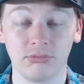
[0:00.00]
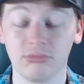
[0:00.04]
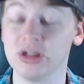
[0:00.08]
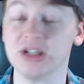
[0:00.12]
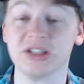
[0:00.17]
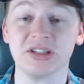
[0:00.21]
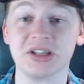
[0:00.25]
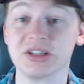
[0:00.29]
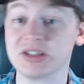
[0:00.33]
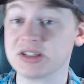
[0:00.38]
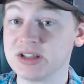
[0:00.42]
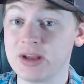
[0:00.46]

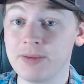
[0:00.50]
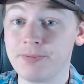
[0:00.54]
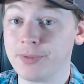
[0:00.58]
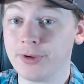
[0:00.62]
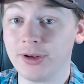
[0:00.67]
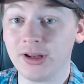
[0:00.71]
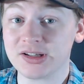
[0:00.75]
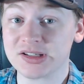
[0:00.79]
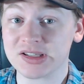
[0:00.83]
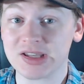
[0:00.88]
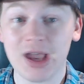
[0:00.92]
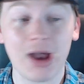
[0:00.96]
It's as
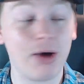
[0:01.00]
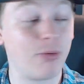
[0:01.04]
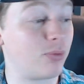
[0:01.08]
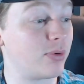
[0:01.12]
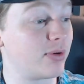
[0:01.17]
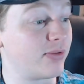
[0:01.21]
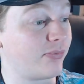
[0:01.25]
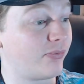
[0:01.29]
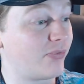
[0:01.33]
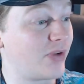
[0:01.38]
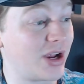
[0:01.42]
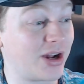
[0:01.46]
simple as that.
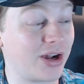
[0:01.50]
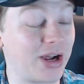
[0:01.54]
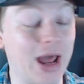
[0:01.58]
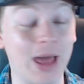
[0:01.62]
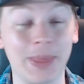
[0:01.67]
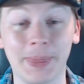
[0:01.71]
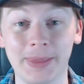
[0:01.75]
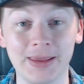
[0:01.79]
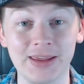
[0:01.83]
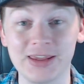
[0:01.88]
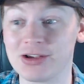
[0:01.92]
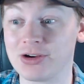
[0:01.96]
We figured
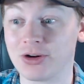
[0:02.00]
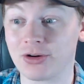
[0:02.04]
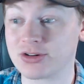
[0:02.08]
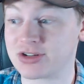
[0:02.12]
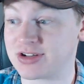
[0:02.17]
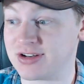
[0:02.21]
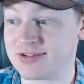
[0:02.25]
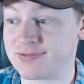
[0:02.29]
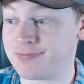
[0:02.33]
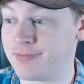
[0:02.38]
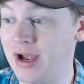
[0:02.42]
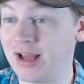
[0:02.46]
out the year
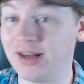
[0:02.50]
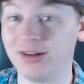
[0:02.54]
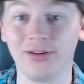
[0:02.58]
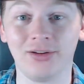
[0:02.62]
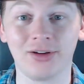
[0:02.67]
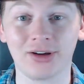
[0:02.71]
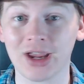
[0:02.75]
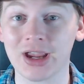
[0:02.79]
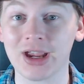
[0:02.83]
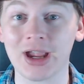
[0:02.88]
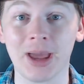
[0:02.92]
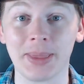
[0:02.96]
just by
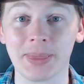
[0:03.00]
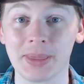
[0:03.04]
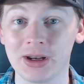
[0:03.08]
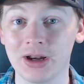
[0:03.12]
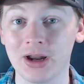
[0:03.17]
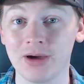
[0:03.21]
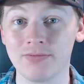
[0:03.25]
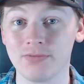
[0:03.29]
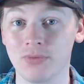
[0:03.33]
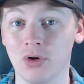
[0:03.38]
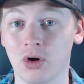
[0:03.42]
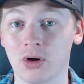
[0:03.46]
looking at the
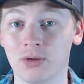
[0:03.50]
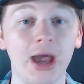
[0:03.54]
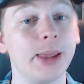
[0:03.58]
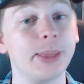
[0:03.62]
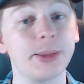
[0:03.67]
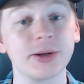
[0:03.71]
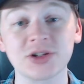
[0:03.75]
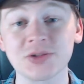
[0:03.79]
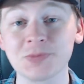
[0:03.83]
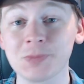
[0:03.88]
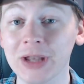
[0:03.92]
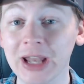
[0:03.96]
number. And
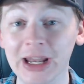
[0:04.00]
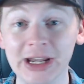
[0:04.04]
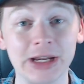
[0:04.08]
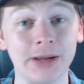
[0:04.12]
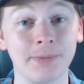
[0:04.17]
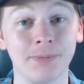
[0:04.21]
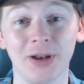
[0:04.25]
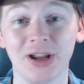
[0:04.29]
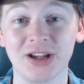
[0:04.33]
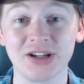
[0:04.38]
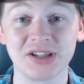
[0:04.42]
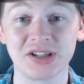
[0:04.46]
there's plenty
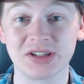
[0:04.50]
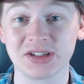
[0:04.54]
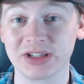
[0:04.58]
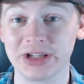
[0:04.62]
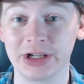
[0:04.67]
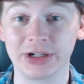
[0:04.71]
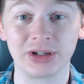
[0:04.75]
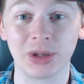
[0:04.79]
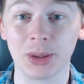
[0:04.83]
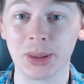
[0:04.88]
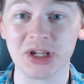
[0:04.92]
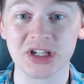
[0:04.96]
of places
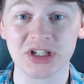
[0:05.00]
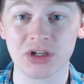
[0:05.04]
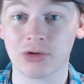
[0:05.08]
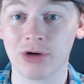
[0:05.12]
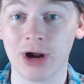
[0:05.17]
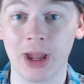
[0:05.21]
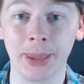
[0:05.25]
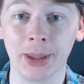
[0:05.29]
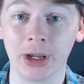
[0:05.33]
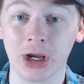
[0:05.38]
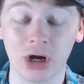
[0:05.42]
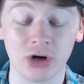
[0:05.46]
that do this
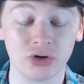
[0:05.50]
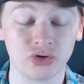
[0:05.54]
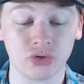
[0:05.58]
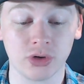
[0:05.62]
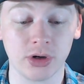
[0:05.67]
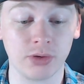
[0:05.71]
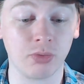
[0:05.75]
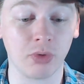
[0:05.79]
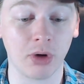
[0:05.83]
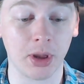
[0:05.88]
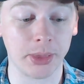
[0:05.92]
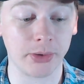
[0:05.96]
around the
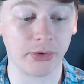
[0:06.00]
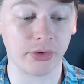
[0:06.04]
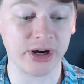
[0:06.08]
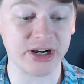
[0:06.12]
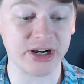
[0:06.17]
country, whether